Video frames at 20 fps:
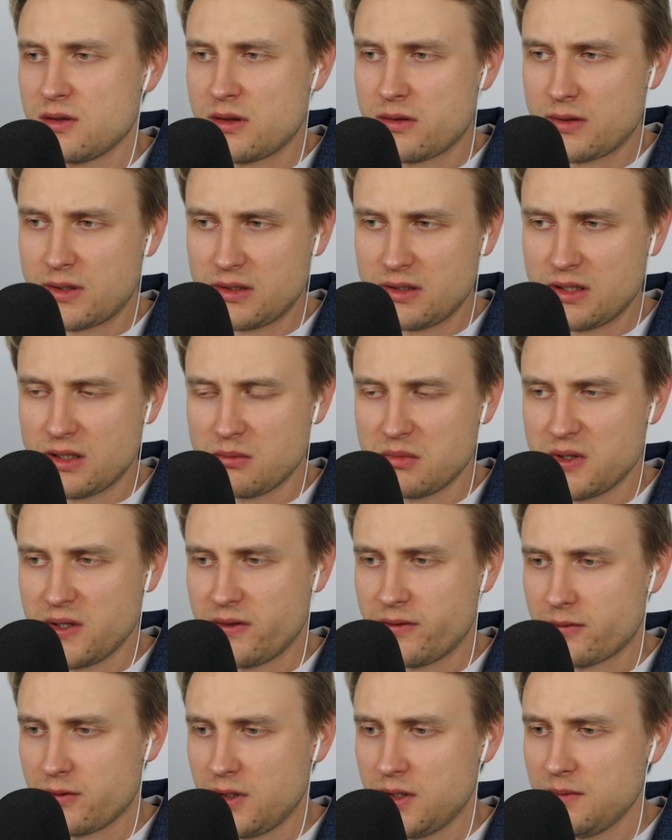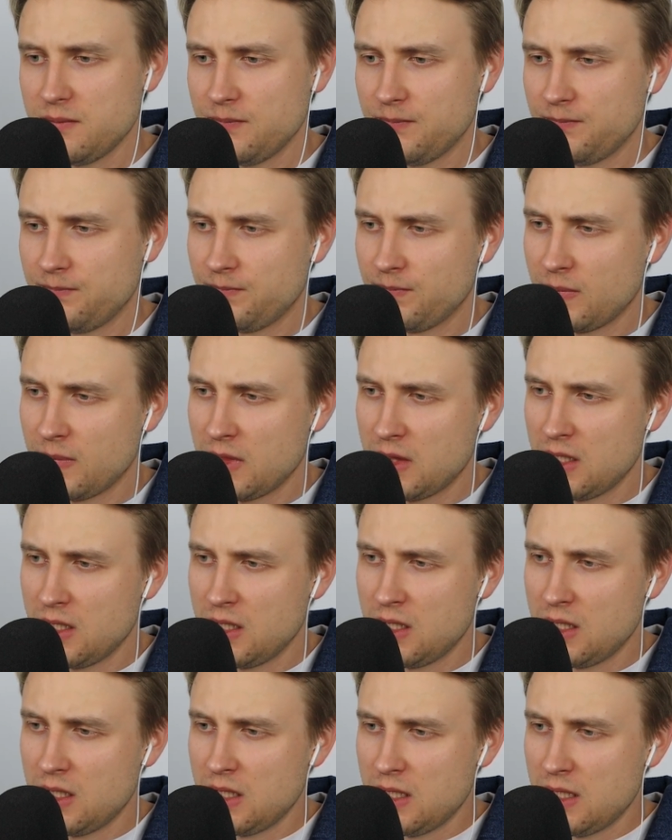threatening b3,
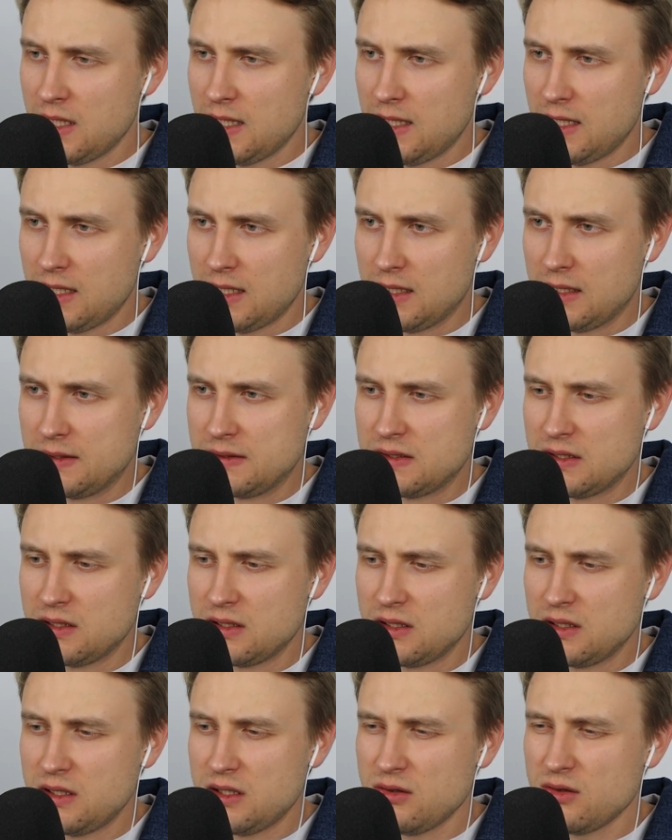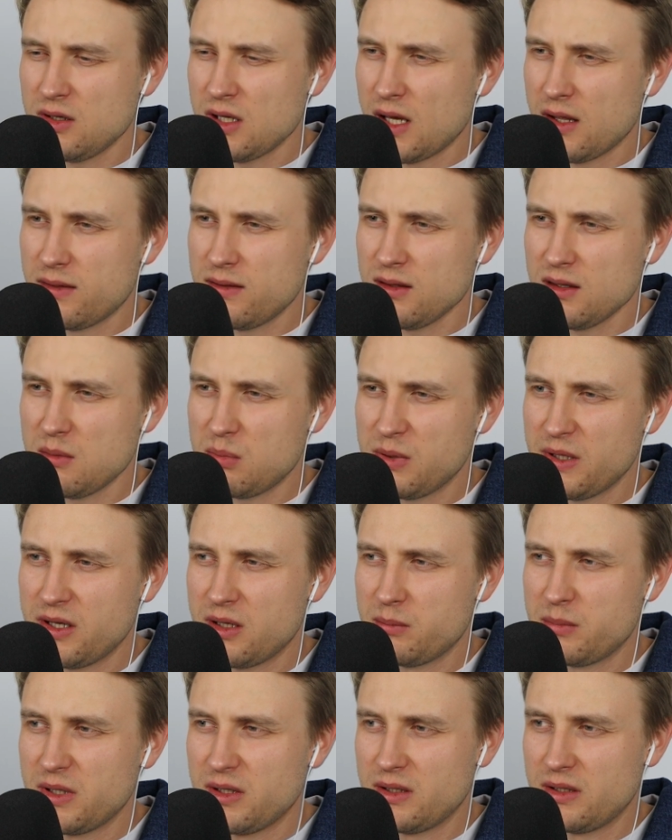And here, I think he played
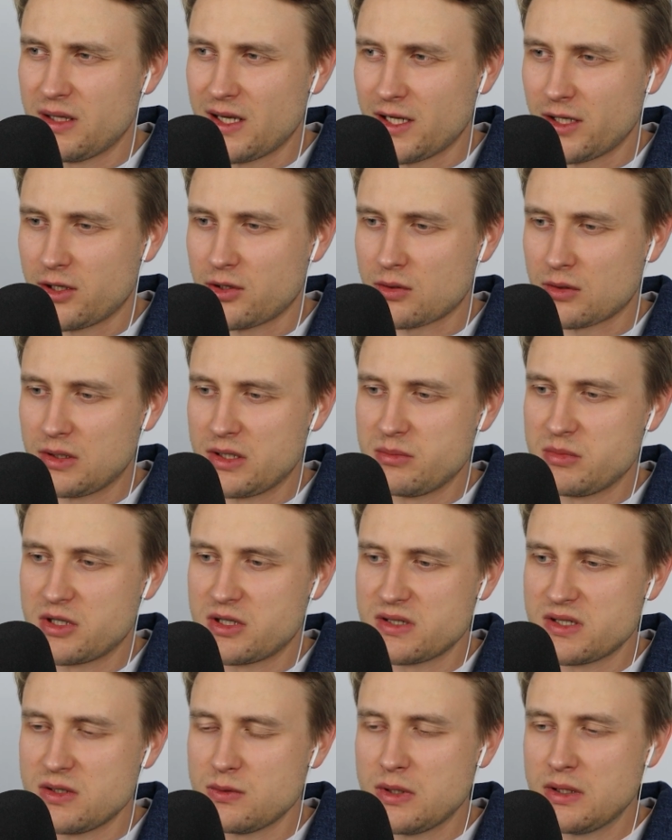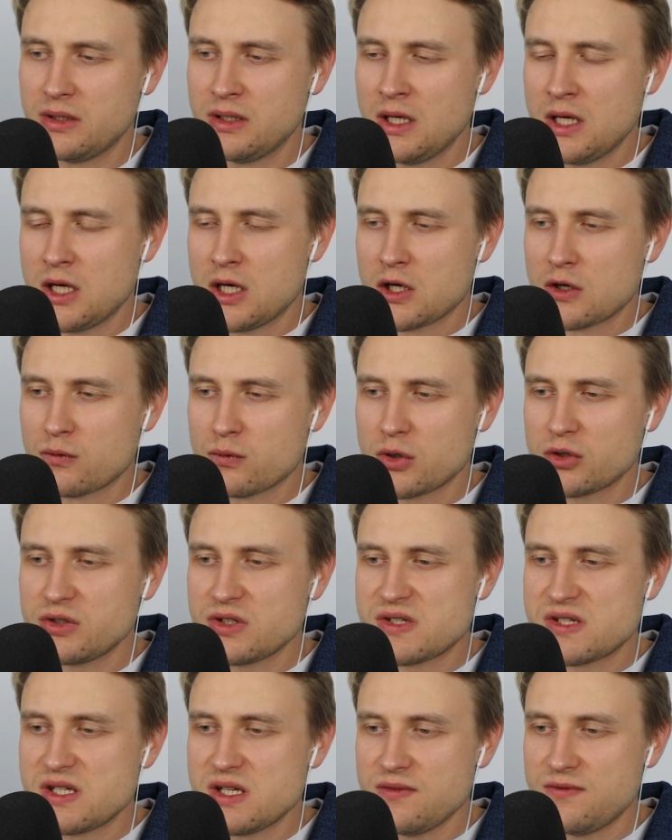a bit inaccurately because he went rook
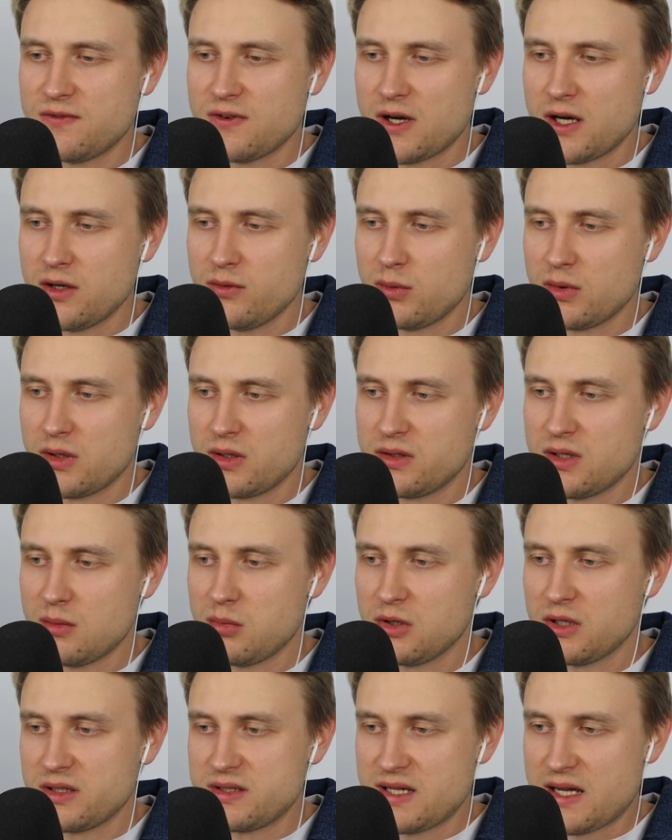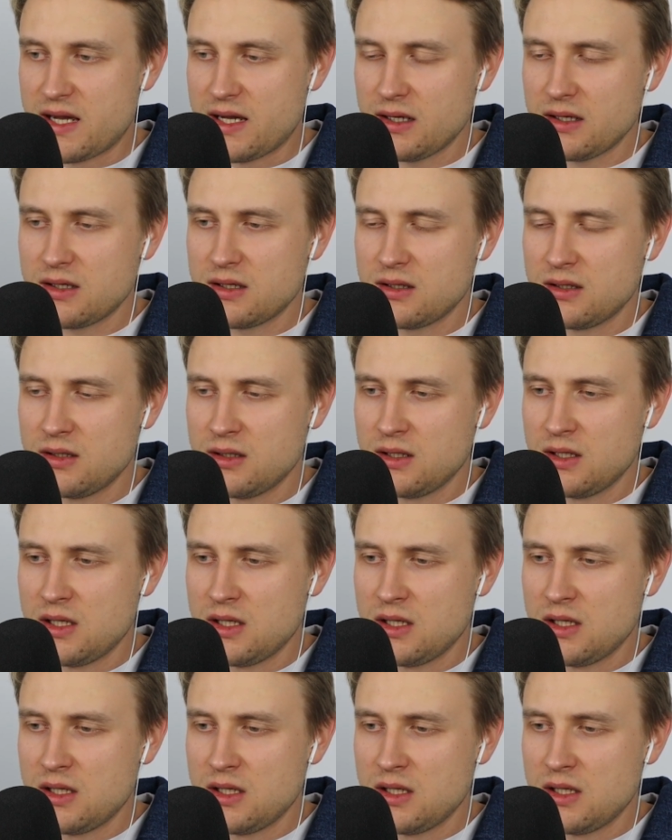to c5 with a double attack.